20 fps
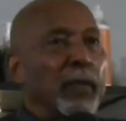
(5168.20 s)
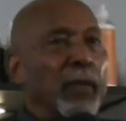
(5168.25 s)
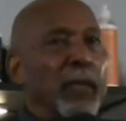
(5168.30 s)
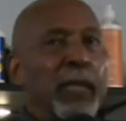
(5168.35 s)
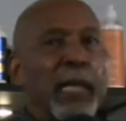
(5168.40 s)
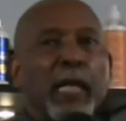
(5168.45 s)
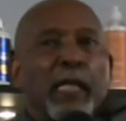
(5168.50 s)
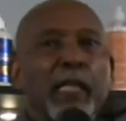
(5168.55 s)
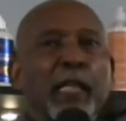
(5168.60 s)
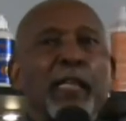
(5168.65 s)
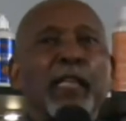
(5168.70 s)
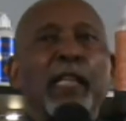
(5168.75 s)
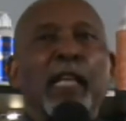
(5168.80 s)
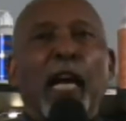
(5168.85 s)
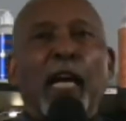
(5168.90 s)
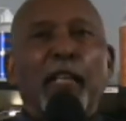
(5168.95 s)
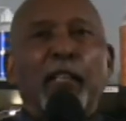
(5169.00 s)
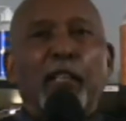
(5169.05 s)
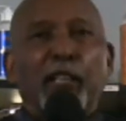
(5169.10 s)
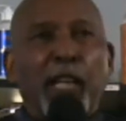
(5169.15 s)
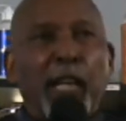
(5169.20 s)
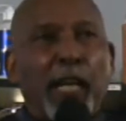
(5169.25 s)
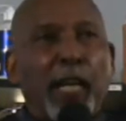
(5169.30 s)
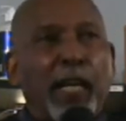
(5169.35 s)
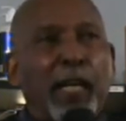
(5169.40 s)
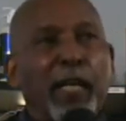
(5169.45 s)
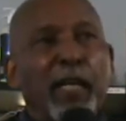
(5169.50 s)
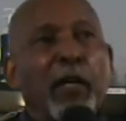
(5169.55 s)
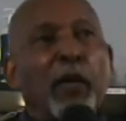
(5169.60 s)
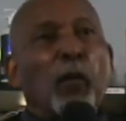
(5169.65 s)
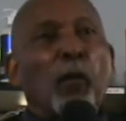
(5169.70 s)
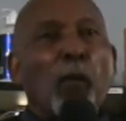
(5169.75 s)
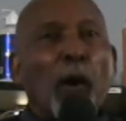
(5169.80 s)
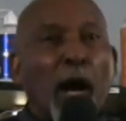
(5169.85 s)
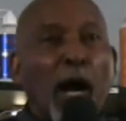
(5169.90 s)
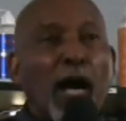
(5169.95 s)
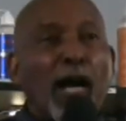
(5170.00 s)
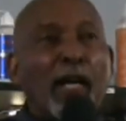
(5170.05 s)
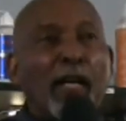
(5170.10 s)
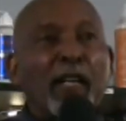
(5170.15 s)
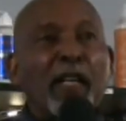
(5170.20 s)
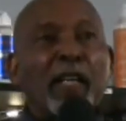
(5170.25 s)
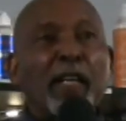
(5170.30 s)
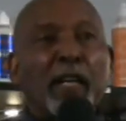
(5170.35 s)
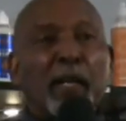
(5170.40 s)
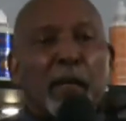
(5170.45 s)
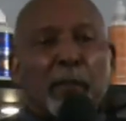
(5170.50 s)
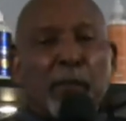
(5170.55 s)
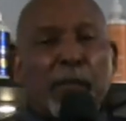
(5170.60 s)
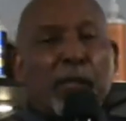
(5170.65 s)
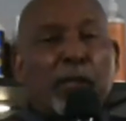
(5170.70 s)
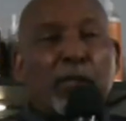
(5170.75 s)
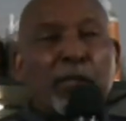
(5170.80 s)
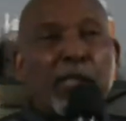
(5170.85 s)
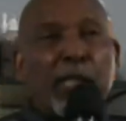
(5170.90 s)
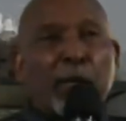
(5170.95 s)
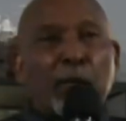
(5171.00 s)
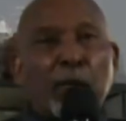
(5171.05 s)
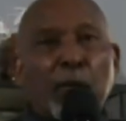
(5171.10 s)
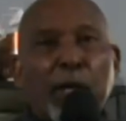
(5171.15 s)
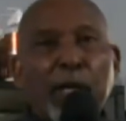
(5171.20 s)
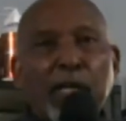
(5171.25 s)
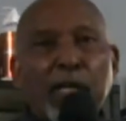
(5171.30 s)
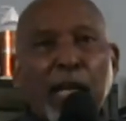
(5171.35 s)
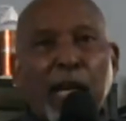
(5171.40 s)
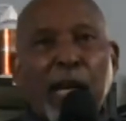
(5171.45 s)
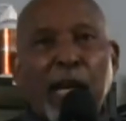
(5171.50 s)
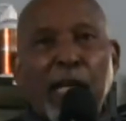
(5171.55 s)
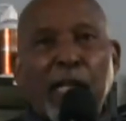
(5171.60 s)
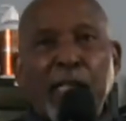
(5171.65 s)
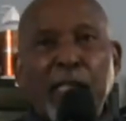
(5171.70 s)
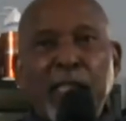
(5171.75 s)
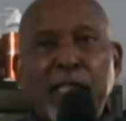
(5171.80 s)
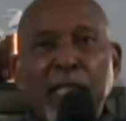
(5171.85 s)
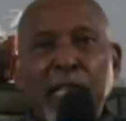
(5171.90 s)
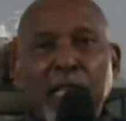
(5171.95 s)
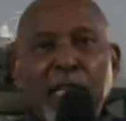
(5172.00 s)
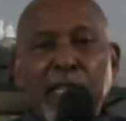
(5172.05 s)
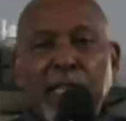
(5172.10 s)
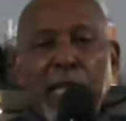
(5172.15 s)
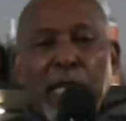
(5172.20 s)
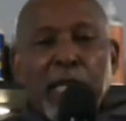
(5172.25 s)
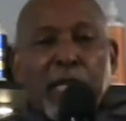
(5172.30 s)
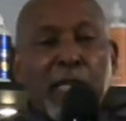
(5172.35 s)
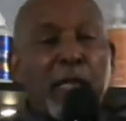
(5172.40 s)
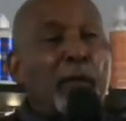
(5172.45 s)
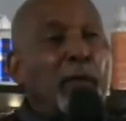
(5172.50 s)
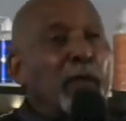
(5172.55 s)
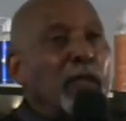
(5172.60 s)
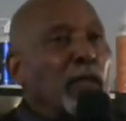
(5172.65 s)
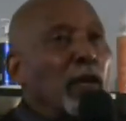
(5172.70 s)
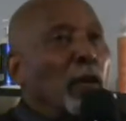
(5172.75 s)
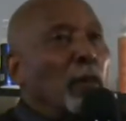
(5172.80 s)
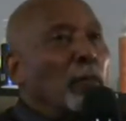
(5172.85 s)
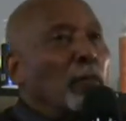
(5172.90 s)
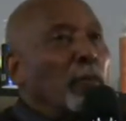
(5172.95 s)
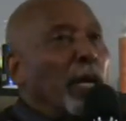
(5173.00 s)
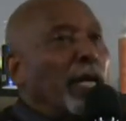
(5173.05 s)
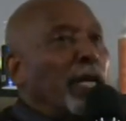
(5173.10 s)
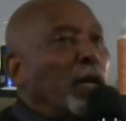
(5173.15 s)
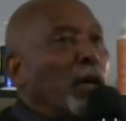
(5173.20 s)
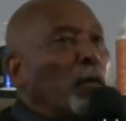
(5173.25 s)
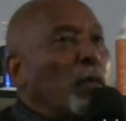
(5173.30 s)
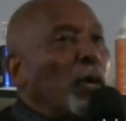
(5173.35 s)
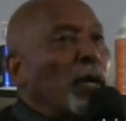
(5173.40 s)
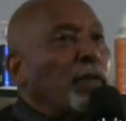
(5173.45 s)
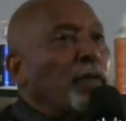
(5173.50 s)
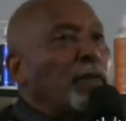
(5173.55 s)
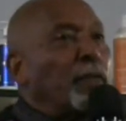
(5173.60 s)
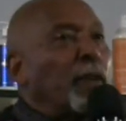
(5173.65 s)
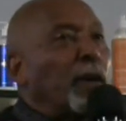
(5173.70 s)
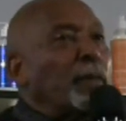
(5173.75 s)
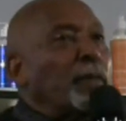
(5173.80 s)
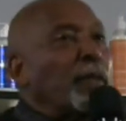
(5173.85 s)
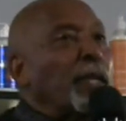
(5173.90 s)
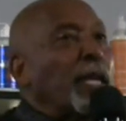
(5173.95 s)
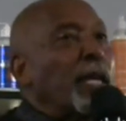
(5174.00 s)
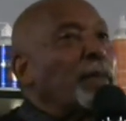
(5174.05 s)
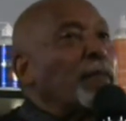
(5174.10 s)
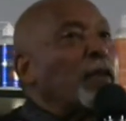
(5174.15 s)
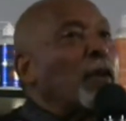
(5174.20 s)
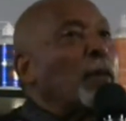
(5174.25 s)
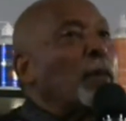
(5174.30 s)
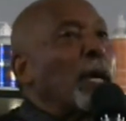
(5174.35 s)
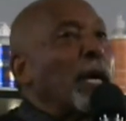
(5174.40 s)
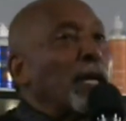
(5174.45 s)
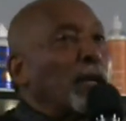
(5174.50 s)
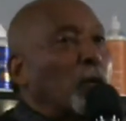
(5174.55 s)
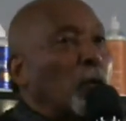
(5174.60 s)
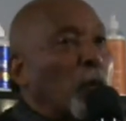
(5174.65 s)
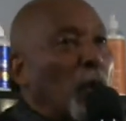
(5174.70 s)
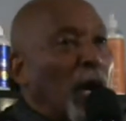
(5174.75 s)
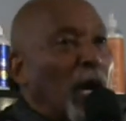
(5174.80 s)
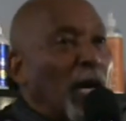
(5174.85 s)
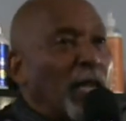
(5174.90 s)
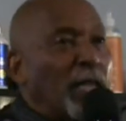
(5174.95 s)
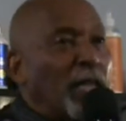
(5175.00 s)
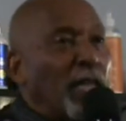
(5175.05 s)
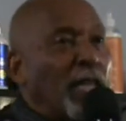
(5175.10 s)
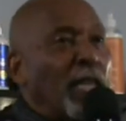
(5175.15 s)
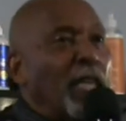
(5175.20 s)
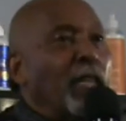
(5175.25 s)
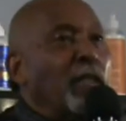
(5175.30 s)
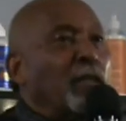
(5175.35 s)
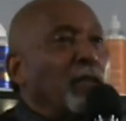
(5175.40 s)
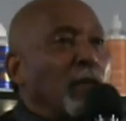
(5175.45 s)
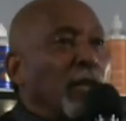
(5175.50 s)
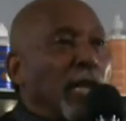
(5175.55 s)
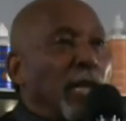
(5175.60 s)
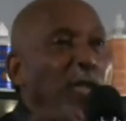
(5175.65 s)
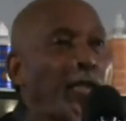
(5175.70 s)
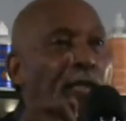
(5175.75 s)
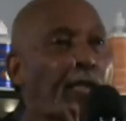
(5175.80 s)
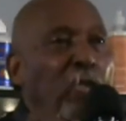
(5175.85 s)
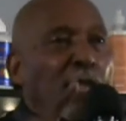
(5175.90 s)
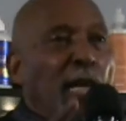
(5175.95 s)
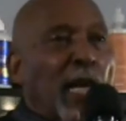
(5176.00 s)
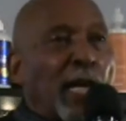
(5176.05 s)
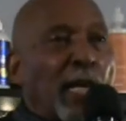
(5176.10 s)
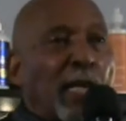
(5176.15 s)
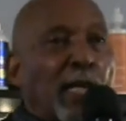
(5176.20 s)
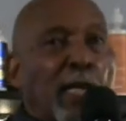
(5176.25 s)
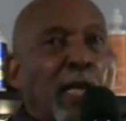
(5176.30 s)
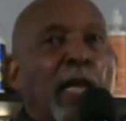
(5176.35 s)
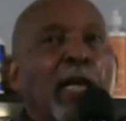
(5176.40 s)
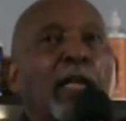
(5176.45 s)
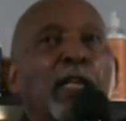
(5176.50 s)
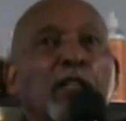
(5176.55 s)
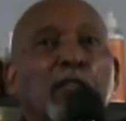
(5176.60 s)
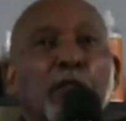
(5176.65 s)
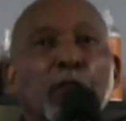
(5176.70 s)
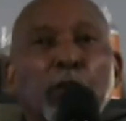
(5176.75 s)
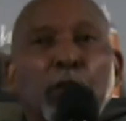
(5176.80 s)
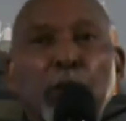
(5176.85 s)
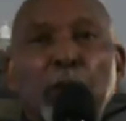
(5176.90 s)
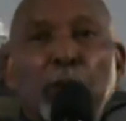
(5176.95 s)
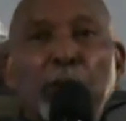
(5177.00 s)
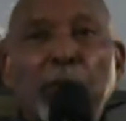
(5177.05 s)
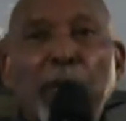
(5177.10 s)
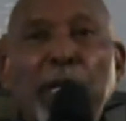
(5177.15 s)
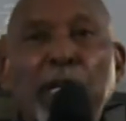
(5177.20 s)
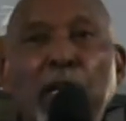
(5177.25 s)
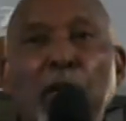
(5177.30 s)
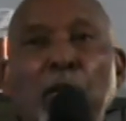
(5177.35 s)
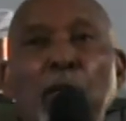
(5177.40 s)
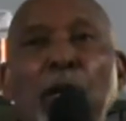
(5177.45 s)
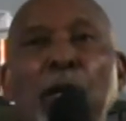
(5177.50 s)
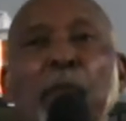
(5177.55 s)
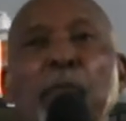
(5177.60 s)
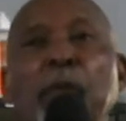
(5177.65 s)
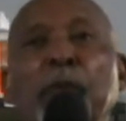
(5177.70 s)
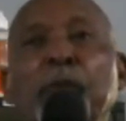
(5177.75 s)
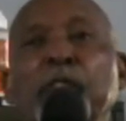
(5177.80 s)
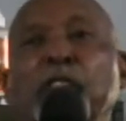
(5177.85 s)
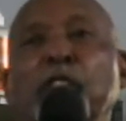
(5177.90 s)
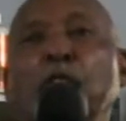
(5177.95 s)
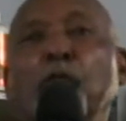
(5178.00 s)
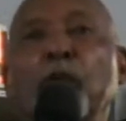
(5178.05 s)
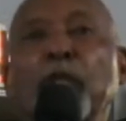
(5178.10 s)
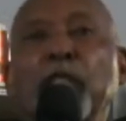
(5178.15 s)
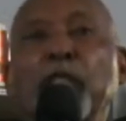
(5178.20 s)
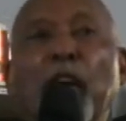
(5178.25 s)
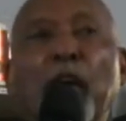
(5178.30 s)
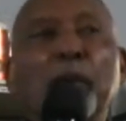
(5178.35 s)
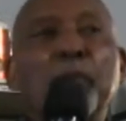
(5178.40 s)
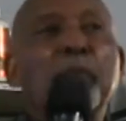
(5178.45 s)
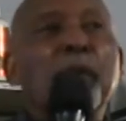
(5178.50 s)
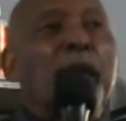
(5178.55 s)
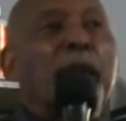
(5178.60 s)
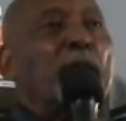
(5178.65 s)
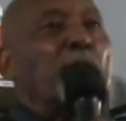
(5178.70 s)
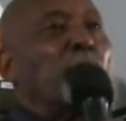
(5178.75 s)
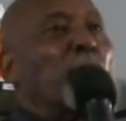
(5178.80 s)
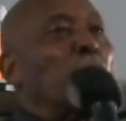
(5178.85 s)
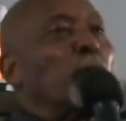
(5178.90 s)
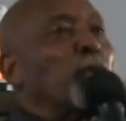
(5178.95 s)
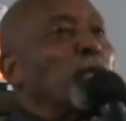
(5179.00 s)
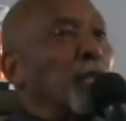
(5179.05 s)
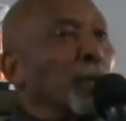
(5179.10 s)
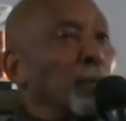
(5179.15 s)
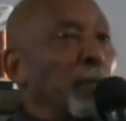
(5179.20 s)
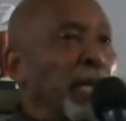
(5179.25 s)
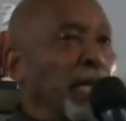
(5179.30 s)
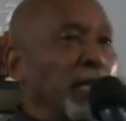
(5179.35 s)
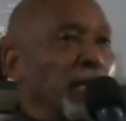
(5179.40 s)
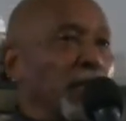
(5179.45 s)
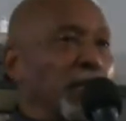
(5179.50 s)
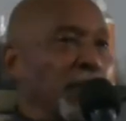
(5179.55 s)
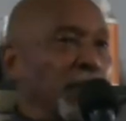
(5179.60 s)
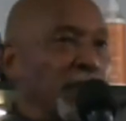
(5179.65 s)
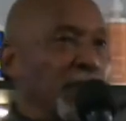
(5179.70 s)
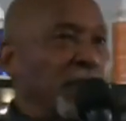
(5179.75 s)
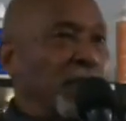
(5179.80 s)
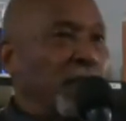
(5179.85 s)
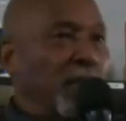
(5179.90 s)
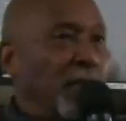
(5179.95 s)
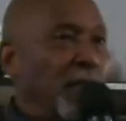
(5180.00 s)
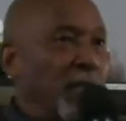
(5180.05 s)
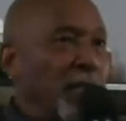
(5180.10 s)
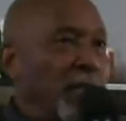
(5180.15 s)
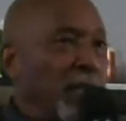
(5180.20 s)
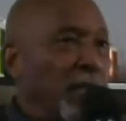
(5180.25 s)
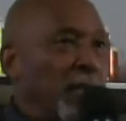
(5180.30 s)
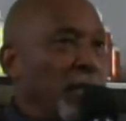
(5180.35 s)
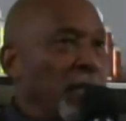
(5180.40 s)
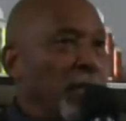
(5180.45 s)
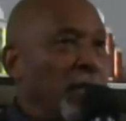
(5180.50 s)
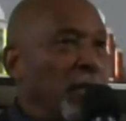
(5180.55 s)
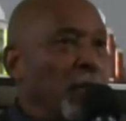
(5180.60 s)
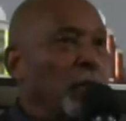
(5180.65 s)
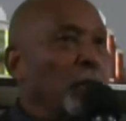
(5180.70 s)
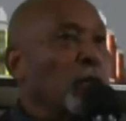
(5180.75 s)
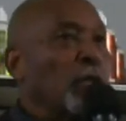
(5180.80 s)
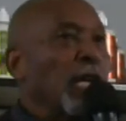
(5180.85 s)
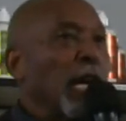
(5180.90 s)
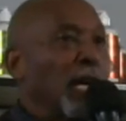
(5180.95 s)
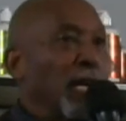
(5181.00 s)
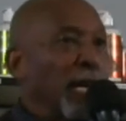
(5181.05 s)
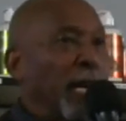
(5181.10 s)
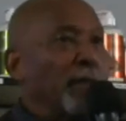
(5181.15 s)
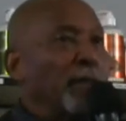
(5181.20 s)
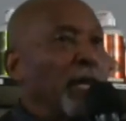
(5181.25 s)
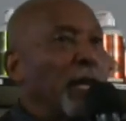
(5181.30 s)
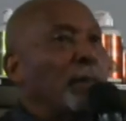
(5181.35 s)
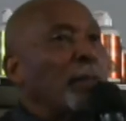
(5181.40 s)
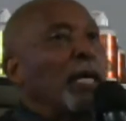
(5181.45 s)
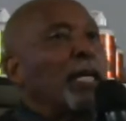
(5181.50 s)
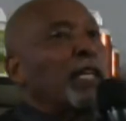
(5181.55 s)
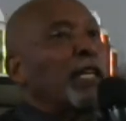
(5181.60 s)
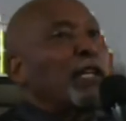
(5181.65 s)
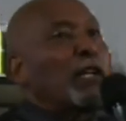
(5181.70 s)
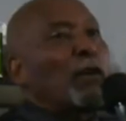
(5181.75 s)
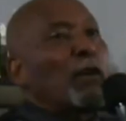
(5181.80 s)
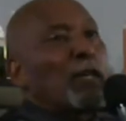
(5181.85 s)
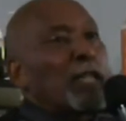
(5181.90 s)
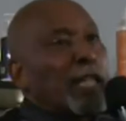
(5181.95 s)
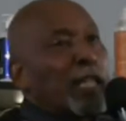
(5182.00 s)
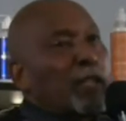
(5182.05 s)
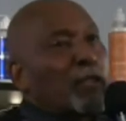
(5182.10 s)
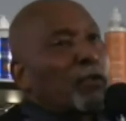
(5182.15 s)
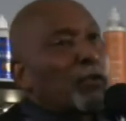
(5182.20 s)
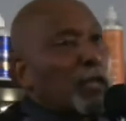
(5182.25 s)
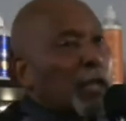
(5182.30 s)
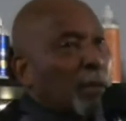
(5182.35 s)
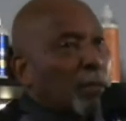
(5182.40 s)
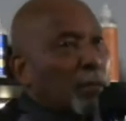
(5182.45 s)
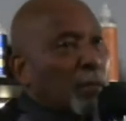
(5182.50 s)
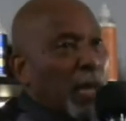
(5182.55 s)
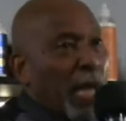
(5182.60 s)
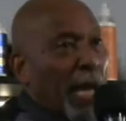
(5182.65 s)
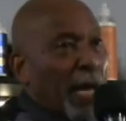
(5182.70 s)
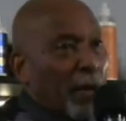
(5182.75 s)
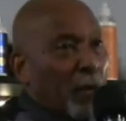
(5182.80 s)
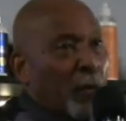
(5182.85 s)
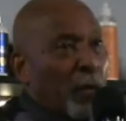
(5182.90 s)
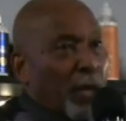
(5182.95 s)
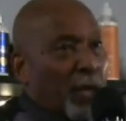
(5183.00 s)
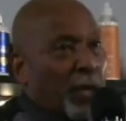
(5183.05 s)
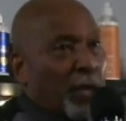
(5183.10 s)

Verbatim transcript: They did not care. Why? Because they realized that he was going to break away from them no matter what. So they decided you can break away, but you will not break away with the billions. You'll not have that money to go out there and do something black with.